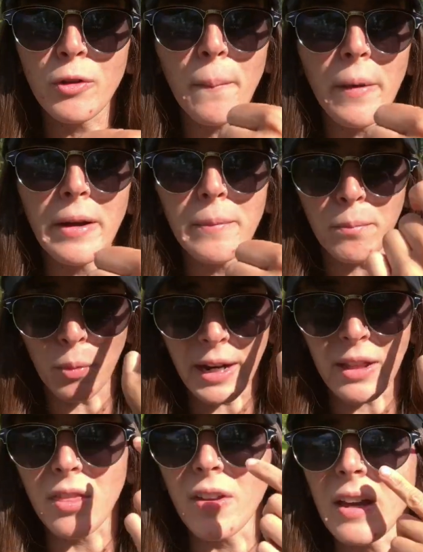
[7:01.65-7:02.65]
from my
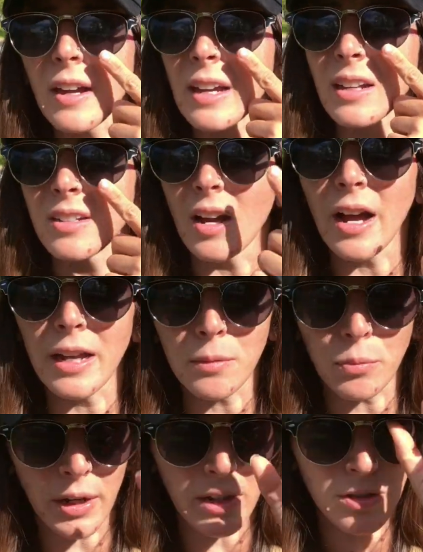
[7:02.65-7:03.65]
brain thing, I can die
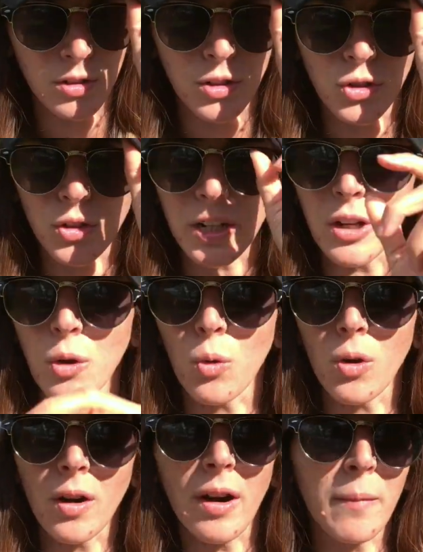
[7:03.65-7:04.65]
in brain surgery,
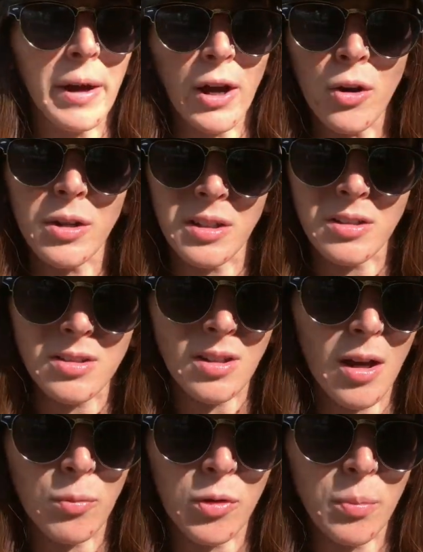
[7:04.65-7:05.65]
or my heart can
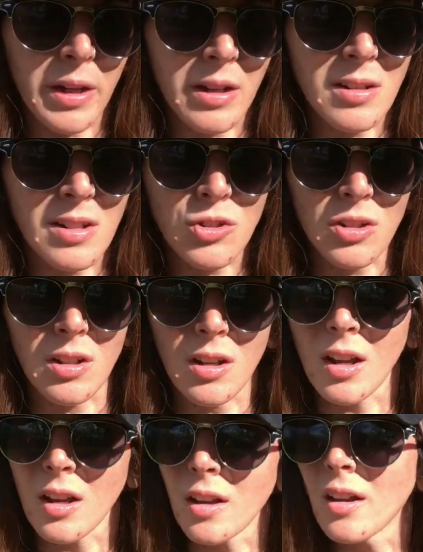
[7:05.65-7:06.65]
stop with my condition.
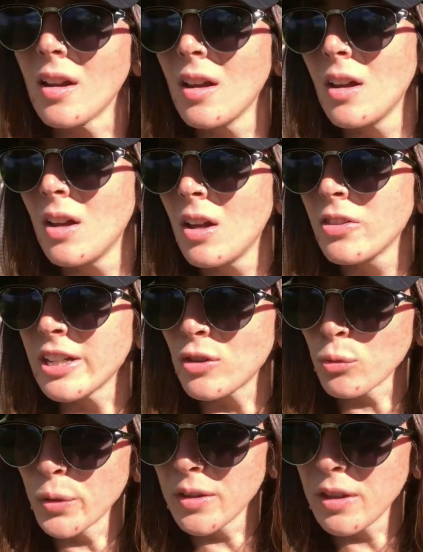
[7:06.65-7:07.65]
And
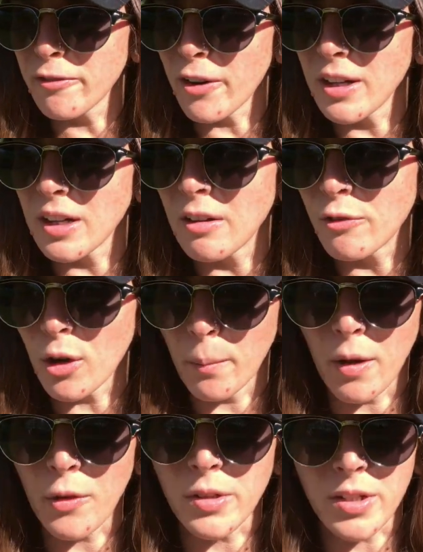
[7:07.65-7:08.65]
that's really frightening for a
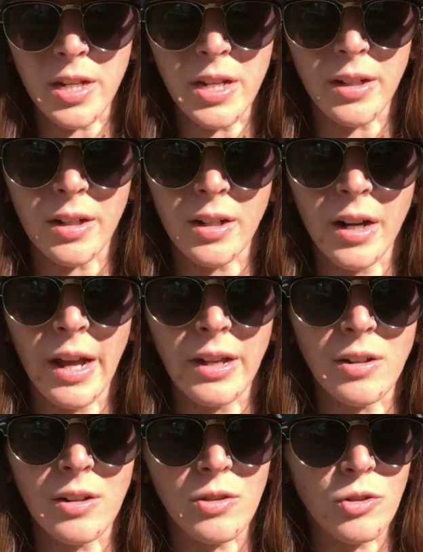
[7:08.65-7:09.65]
mother to hear,
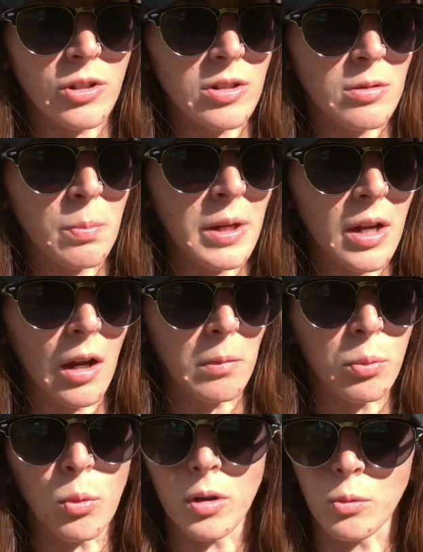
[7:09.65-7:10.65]
and just be on
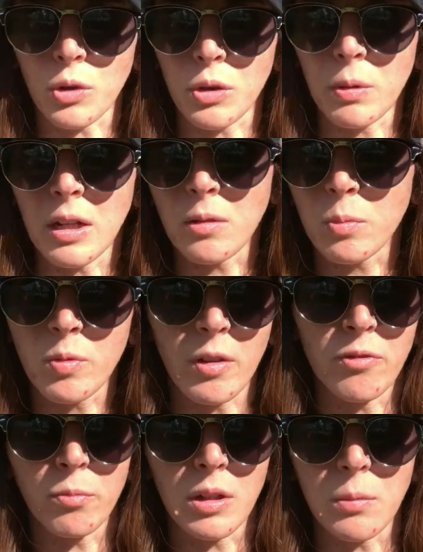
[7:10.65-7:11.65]
board with me,
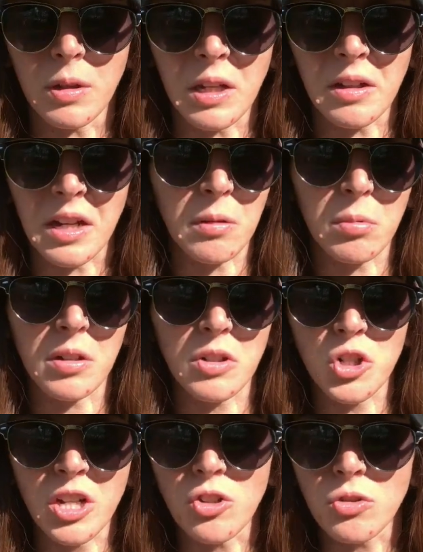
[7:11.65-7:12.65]
of me being like, I'm gonna
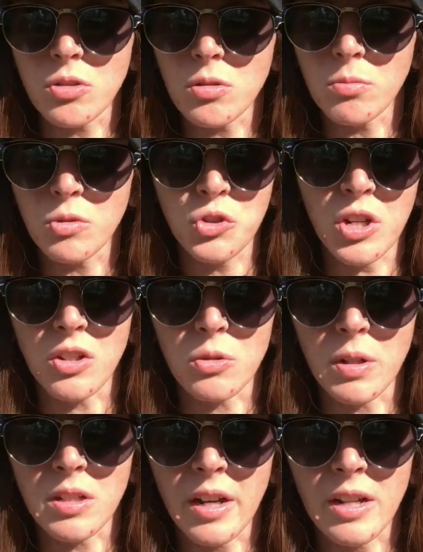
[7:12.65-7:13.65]
change
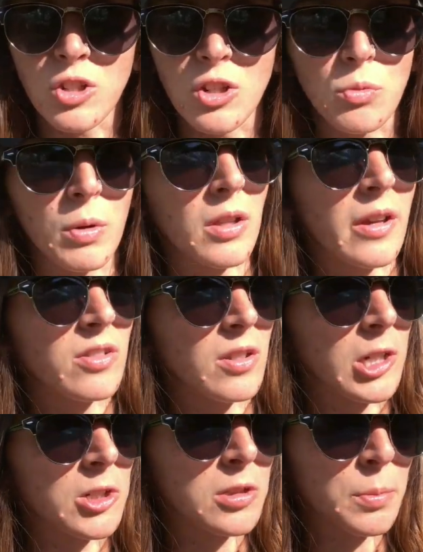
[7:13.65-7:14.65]
my diet, change my
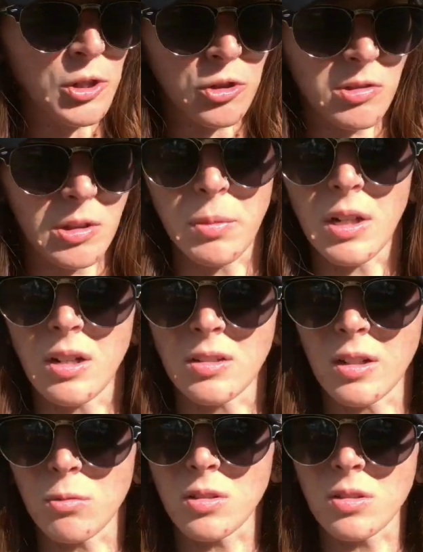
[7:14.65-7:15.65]
lifestyle, especially because
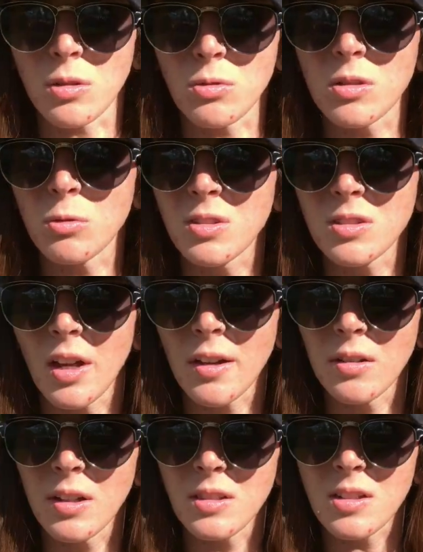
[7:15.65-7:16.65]
I was so
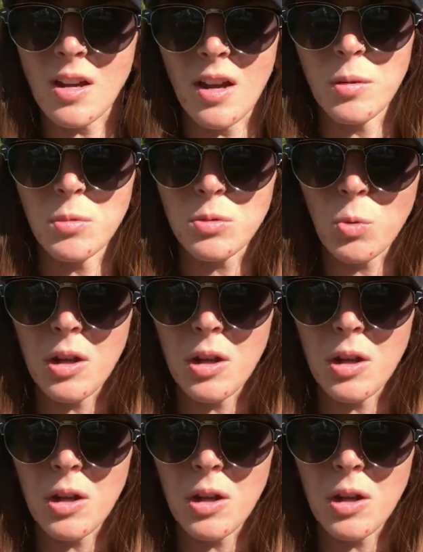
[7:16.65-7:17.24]
suicidal at the time as